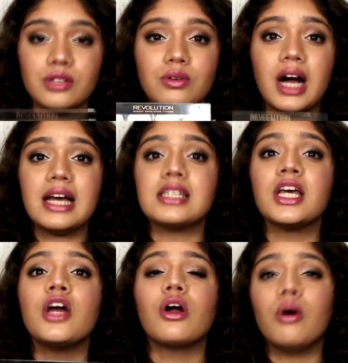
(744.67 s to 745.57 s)
So guys,
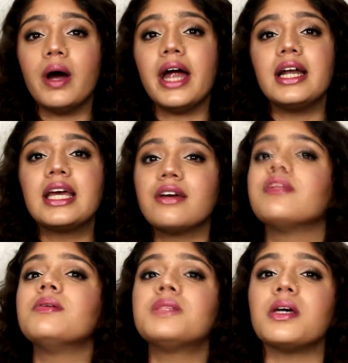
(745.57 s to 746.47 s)
go ahead,
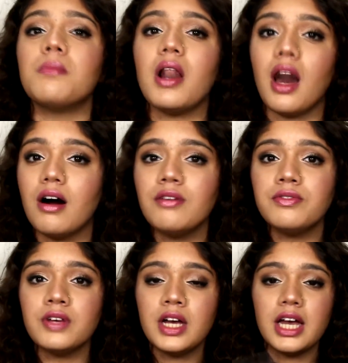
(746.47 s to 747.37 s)
give them some
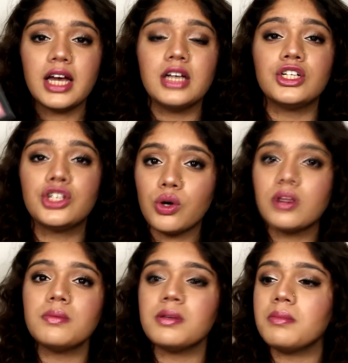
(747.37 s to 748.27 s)
love,
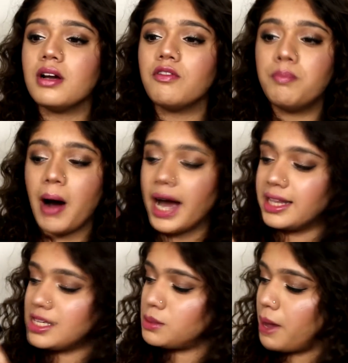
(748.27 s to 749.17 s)
show them some love.
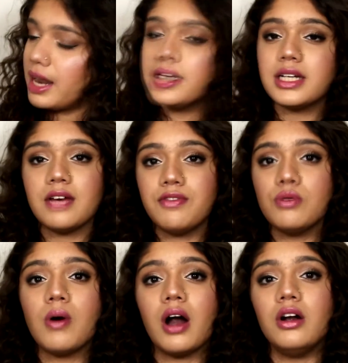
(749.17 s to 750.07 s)
Buy this palette if
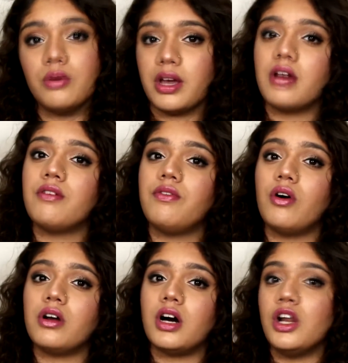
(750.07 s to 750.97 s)
you are looking
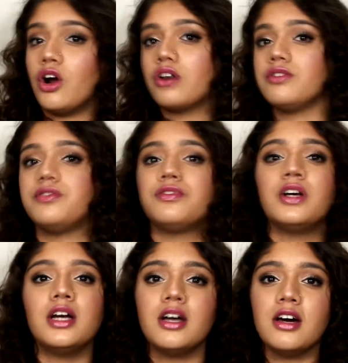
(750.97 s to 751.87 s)
for a lot of
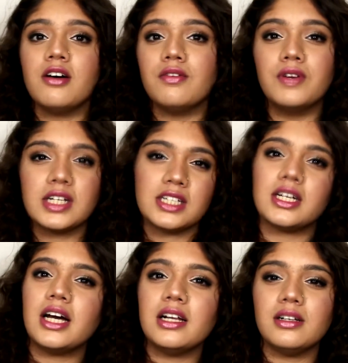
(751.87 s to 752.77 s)

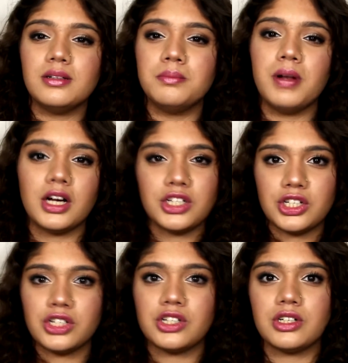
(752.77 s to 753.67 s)
versatile
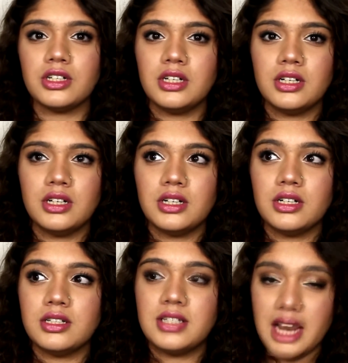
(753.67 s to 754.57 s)
blush
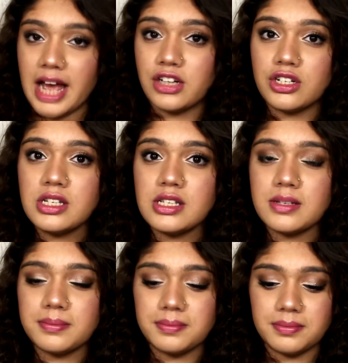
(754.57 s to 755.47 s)
selections.